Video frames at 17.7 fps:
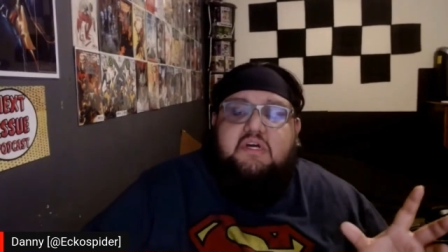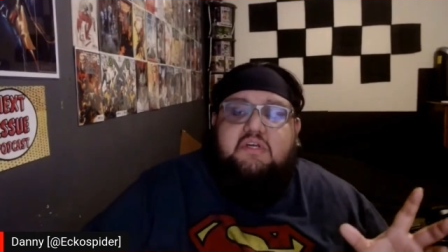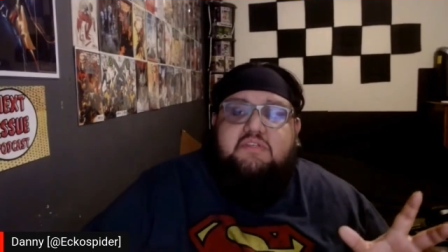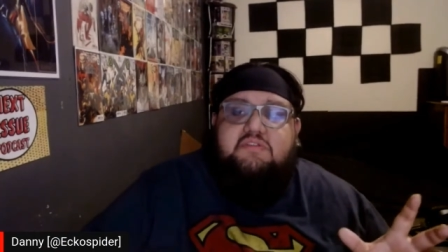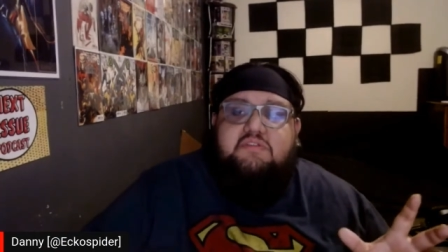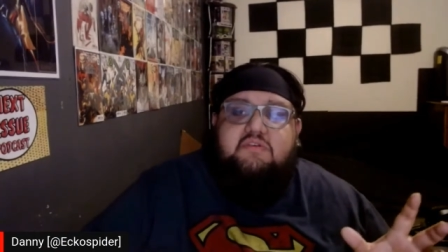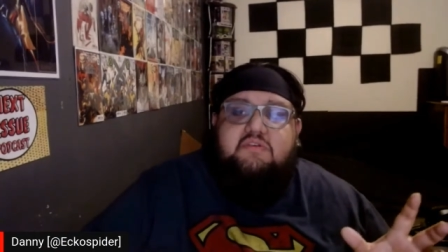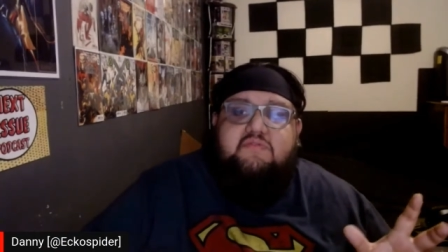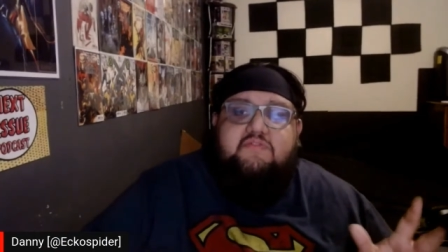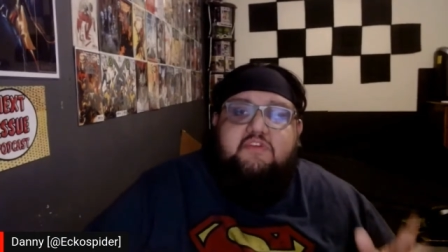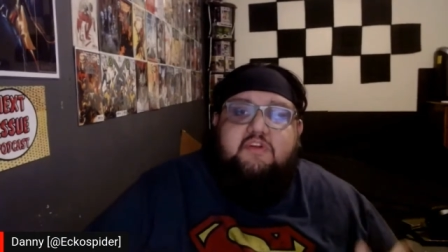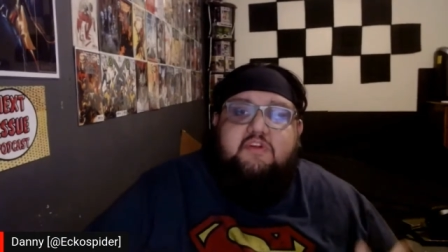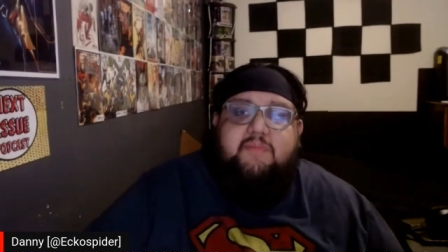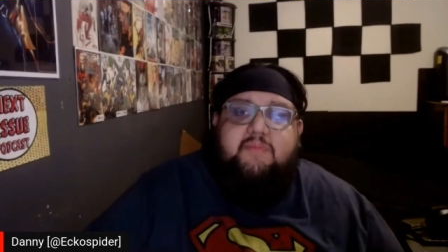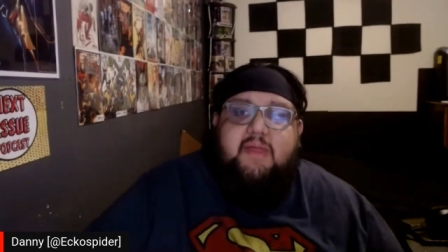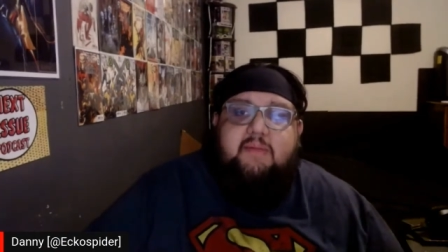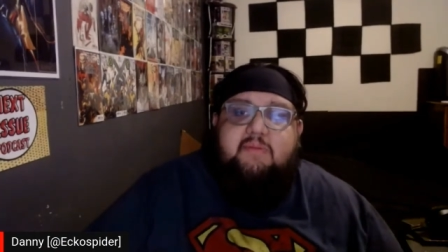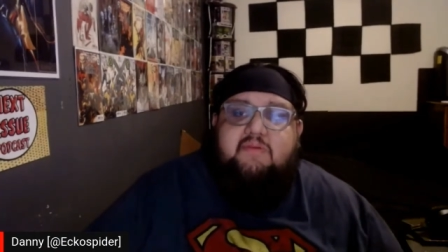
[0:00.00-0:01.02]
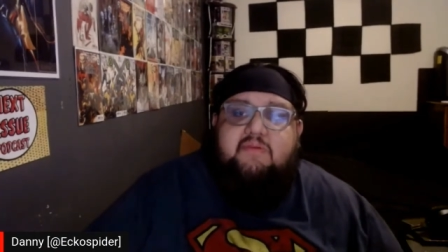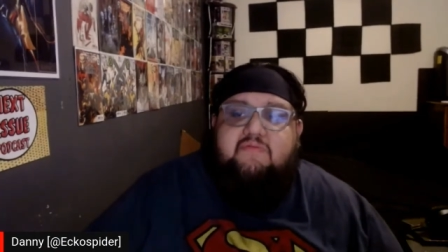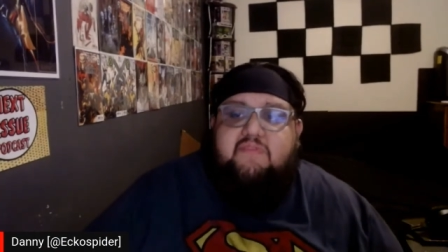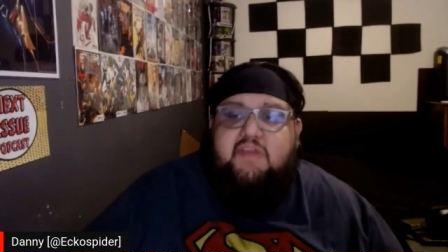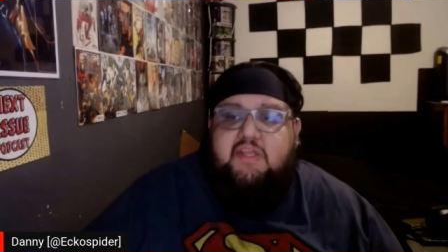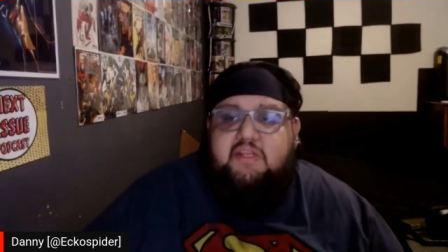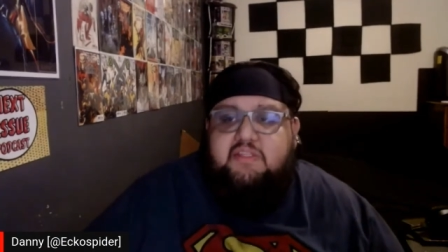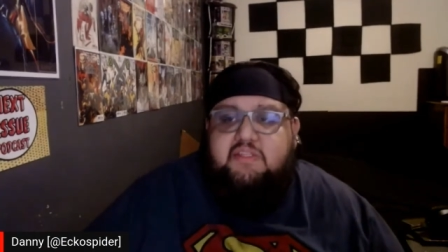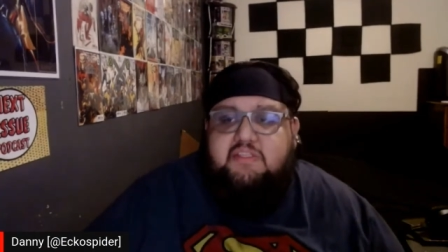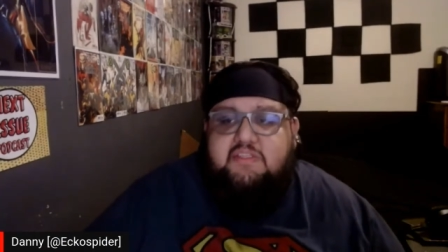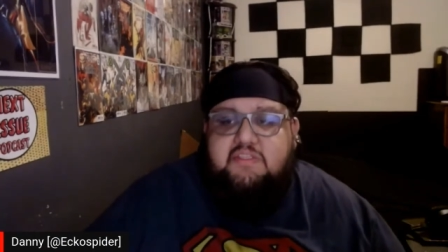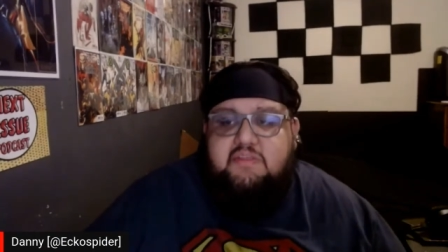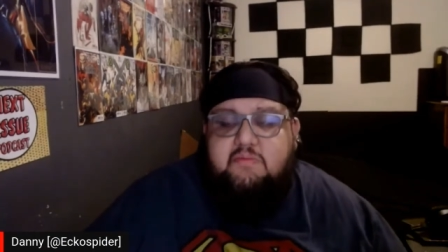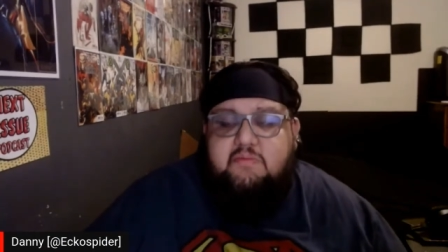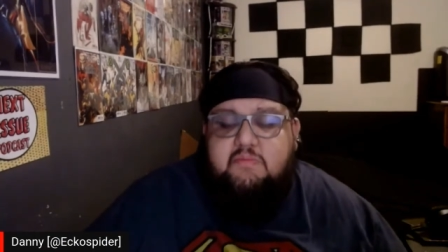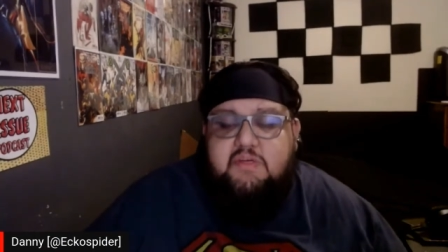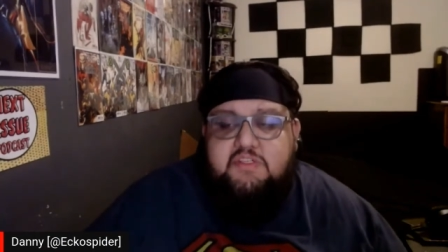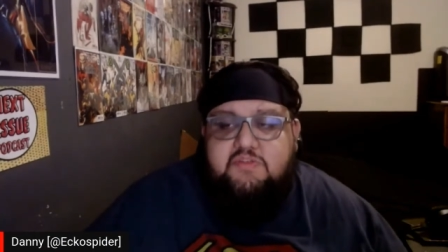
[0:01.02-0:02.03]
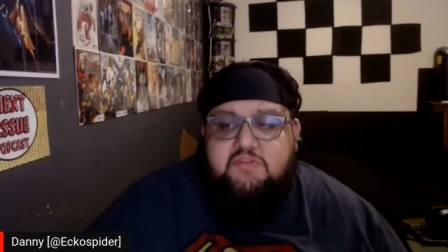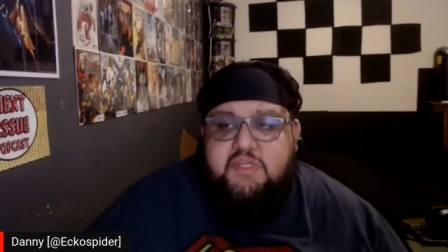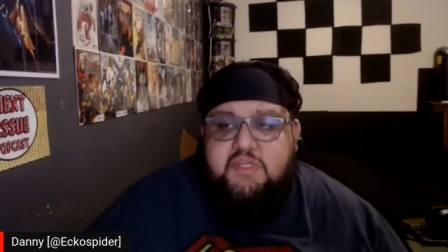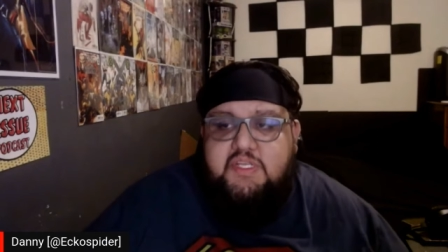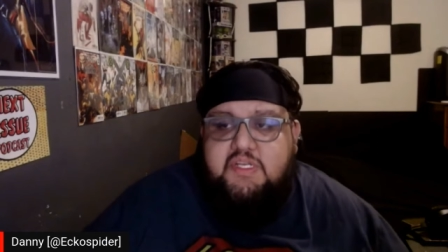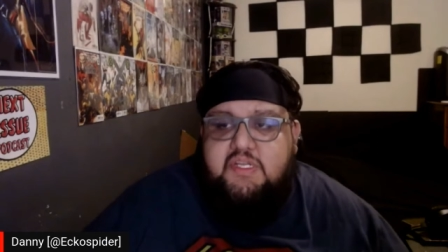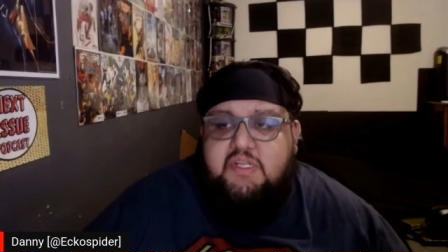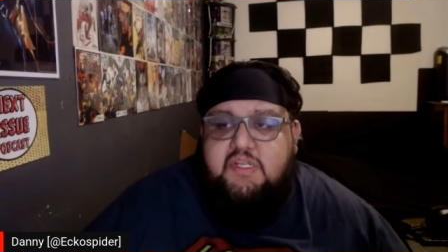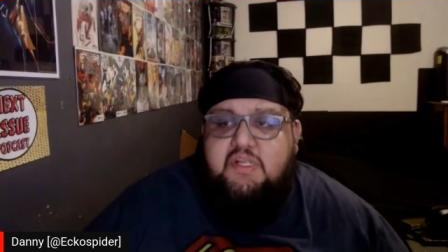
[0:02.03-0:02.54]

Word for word: So if you're a Batman fan, this is a must-read.